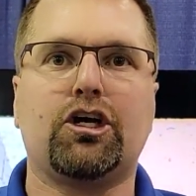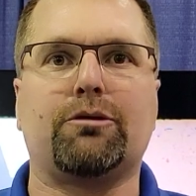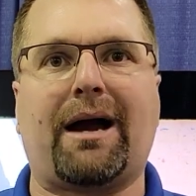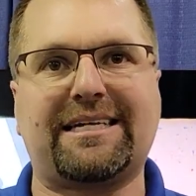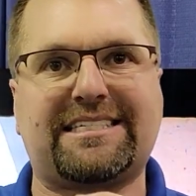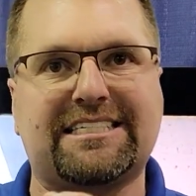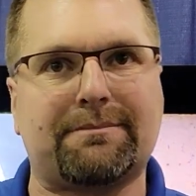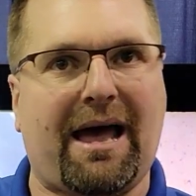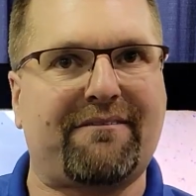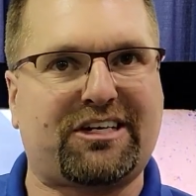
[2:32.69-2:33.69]
you might see
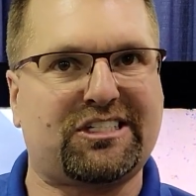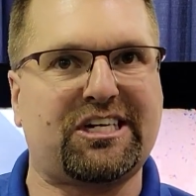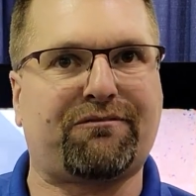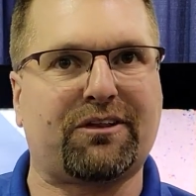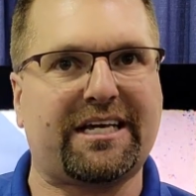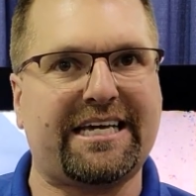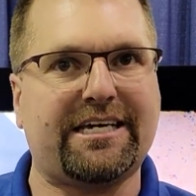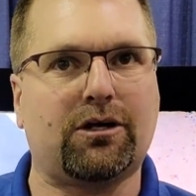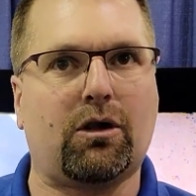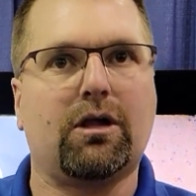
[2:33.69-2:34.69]
some advocacy for the
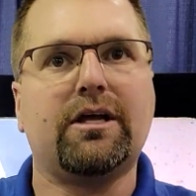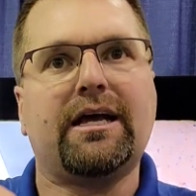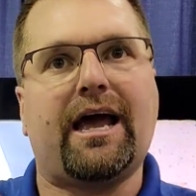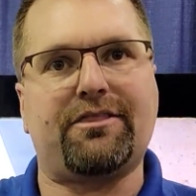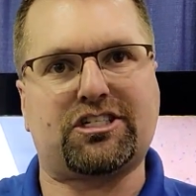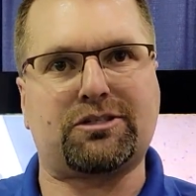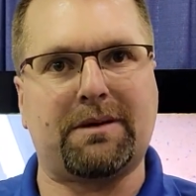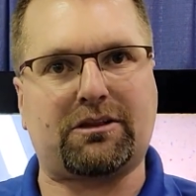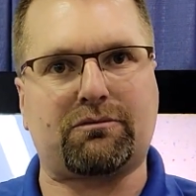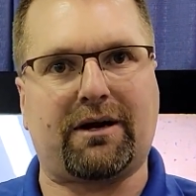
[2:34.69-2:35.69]
Eel and the
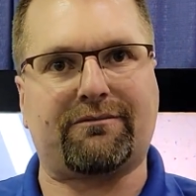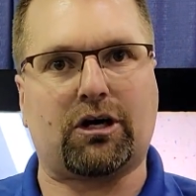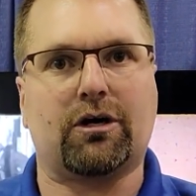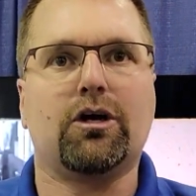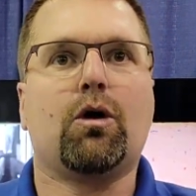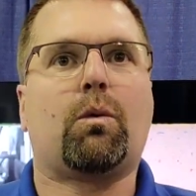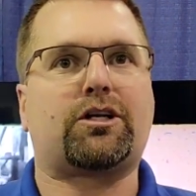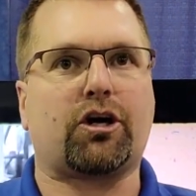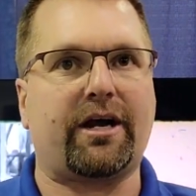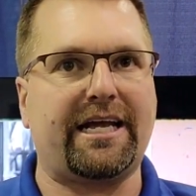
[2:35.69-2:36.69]
Smith River,
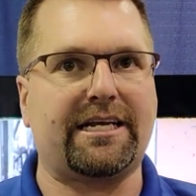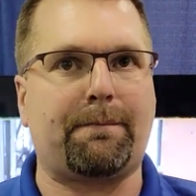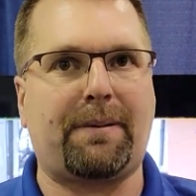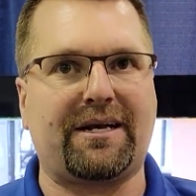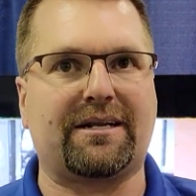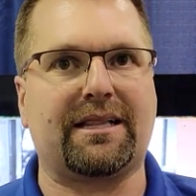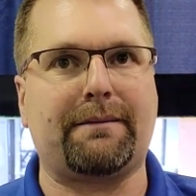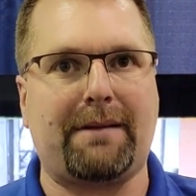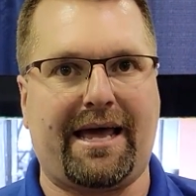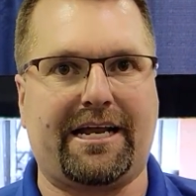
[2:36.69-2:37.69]
which are
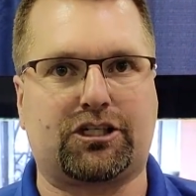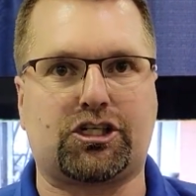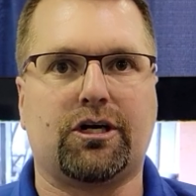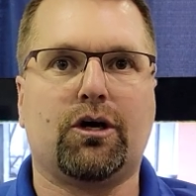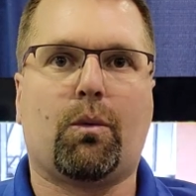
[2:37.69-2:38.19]
independently managed.